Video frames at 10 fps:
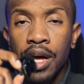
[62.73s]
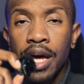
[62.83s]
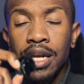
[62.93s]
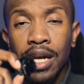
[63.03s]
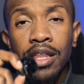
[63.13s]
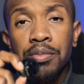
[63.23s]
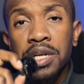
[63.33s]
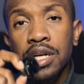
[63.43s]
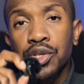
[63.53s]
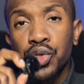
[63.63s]
And another
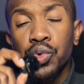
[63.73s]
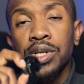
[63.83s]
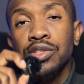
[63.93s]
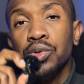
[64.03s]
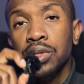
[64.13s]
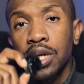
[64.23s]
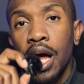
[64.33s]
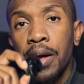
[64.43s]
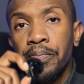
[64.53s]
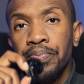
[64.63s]
big issue is your
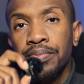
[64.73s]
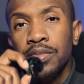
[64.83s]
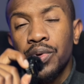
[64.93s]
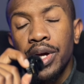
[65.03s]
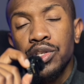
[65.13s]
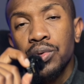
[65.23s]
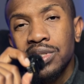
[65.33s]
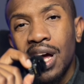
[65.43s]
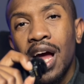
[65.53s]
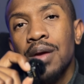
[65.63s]
time. Right? Your
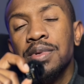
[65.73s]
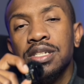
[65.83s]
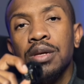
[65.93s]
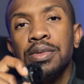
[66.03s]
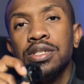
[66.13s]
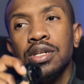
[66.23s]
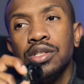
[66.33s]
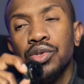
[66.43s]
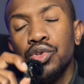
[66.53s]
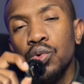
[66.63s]
time is limited.
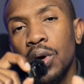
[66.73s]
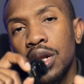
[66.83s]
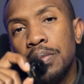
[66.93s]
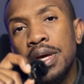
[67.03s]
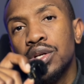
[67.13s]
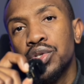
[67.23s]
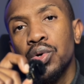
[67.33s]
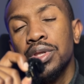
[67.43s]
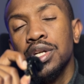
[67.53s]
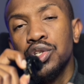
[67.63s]
So you want to make sure
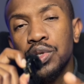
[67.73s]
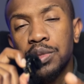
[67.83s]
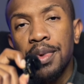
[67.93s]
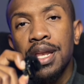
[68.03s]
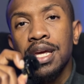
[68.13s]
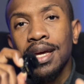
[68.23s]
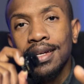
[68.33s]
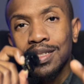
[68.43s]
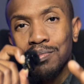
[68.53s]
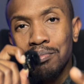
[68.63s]
that you're spending
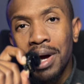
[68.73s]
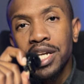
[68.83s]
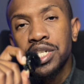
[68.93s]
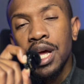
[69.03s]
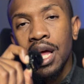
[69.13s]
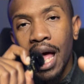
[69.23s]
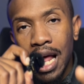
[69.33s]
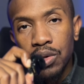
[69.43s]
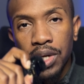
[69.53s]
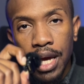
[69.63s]
as much
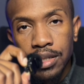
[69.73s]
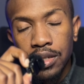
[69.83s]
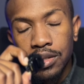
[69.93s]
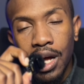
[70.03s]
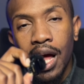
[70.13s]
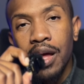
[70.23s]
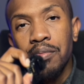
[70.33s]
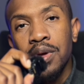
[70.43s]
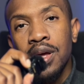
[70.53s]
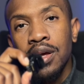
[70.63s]
allocated time
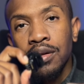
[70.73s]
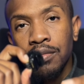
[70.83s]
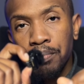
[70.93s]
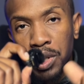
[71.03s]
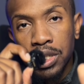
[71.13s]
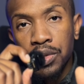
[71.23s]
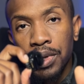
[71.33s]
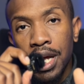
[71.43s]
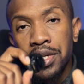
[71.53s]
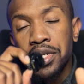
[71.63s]
building
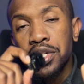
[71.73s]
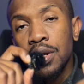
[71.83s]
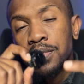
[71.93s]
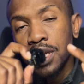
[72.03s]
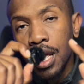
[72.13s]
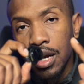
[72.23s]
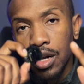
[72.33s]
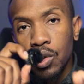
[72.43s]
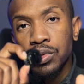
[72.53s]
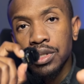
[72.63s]
relationships and
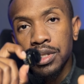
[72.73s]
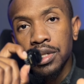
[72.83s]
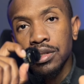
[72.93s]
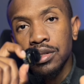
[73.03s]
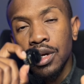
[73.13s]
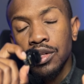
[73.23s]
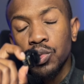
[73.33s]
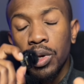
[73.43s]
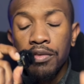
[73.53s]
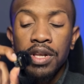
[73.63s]
closing deals. So
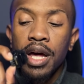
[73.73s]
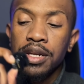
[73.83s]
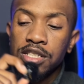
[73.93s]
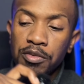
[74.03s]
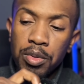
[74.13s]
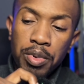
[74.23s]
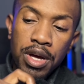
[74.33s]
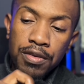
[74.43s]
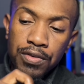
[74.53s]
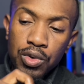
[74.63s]
what I've done is I've prepared
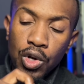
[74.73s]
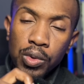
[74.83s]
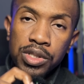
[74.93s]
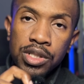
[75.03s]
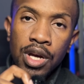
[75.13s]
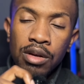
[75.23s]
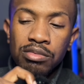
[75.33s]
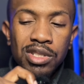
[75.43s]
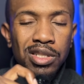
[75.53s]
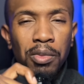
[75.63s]
a few notes,
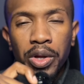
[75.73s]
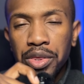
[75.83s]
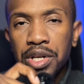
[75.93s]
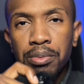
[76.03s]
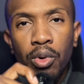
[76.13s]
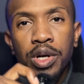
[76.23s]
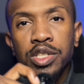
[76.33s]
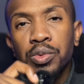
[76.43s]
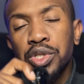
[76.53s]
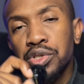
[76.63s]
just about 3 points,
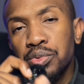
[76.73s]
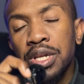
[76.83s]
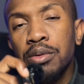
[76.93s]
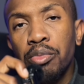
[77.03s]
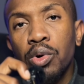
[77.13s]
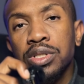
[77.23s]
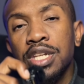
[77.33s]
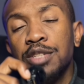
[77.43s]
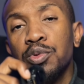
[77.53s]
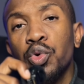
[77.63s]
which is really important.
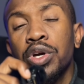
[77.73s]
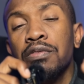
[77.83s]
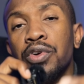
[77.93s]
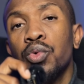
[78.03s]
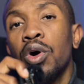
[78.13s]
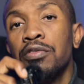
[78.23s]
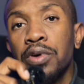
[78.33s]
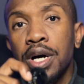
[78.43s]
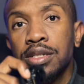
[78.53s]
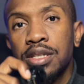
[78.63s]
That's been working very well for
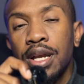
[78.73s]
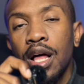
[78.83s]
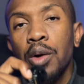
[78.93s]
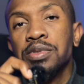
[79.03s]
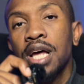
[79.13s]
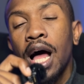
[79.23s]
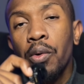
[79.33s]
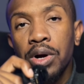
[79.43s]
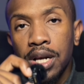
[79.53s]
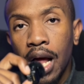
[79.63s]
us. That helps
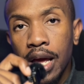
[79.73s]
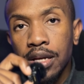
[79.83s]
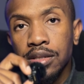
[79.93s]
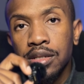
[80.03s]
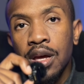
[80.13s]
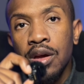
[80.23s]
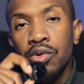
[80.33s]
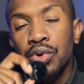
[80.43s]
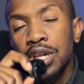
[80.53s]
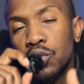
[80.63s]
our clients
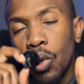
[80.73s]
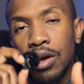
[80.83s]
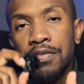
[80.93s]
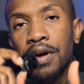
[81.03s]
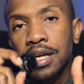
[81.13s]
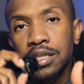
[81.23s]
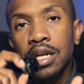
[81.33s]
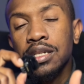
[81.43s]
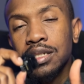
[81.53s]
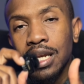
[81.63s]
really qualify
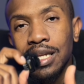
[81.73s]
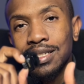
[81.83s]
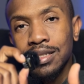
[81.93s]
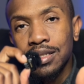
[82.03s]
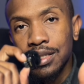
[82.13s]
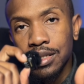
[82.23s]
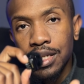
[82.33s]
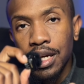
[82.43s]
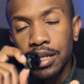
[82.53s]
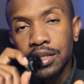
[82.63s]
sellers in less than 60
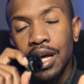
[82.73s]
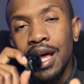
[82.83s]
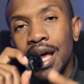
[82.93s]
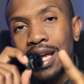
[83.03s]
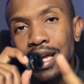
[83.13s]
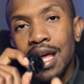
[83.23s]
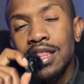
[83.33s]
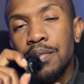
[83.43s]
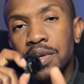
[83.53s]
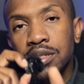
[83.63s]
seconds and getting
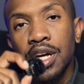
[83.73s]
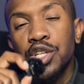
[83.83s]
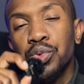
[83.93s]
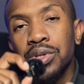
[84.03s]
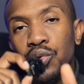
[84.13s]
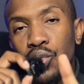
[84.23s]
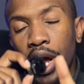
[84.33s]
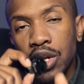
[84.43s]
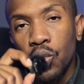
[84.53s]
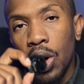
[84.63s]
them in touch with the
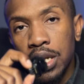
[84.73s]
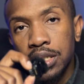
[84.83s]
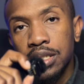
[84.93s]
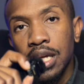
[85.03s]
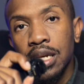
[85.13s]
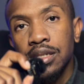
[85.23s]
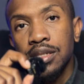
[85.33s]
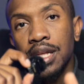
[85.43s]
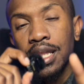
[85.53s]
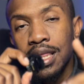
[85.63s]
right quality sellers so
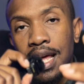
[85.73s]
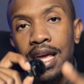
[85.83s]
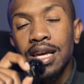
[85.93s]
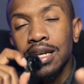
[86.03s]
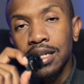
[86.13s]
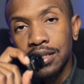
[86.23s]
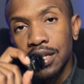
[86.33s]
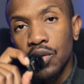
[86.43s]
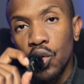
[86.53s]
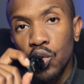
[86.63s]
that they can list their
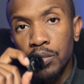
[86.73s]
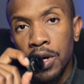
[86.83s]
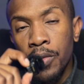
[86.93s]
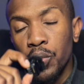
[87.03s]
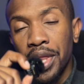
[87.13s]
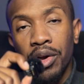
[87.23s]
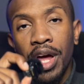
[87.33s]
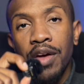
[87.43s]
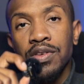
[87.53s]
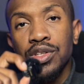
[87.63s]
home without
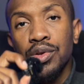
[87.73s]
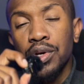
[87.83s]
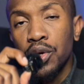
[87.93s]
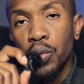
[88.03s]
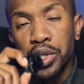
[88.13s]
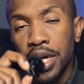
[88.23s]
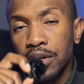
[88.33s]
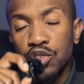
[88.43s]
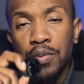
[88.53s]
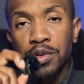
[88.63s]
having to negotiate in
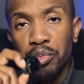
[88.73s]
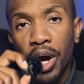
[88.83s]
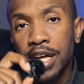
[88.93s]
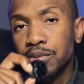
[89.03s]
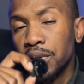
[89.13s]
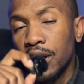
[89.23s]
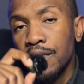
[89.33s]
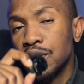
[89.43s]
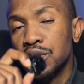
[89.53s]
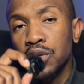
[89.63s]
terms of price, without
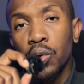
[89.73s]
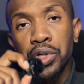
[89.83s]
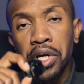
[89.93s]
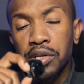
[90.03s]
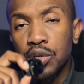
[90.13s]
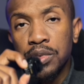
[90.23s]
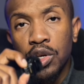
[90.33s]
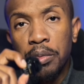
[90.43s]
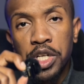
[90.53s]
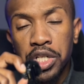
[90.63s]
having to negotiate in terms of
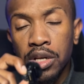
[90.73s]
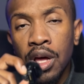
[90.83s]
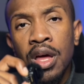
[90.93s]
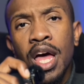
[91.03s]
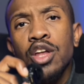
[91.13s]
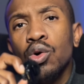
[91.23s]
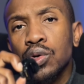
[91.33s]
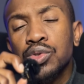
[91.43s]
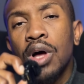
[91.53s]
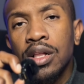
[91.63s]
commission, and
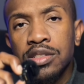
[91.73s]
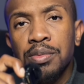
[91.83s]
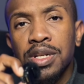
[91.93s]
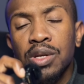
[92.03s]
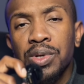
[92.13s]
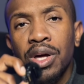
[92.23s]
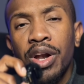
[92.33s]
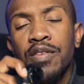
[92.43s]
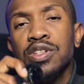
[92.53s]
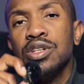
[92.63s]
also ultimately without
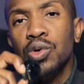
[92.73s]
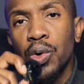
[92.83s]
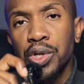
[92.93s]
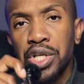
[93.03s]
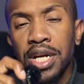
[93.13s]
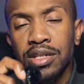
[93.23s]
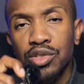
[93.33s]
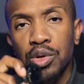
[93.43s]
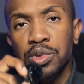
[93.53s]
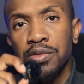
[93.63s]
having to negotiate in
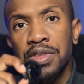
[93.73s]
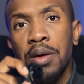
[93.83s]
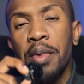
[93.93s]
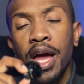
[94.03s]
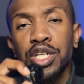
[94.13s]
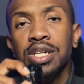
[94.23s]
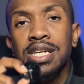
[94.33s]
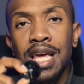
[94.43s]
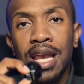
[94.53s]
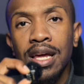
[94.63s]
terms of them actually
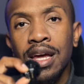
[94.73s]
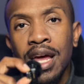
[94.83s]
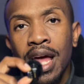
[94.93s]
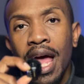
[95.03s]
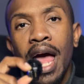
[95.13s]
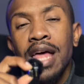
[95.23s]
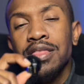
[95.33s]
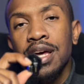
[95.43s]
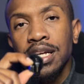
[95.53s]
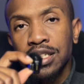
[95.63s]
getting
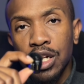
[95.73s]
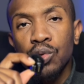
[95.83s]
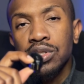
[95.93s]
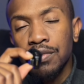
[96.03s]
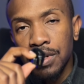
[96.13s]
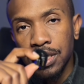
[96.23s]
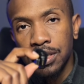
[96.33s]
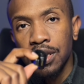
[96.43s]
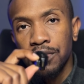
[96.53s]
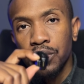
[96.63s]
the exclusive
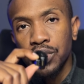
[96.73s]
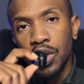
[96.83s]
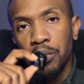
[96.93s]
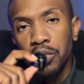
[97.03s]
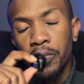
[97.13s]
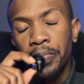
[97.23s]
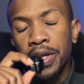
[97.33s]
listing, for example.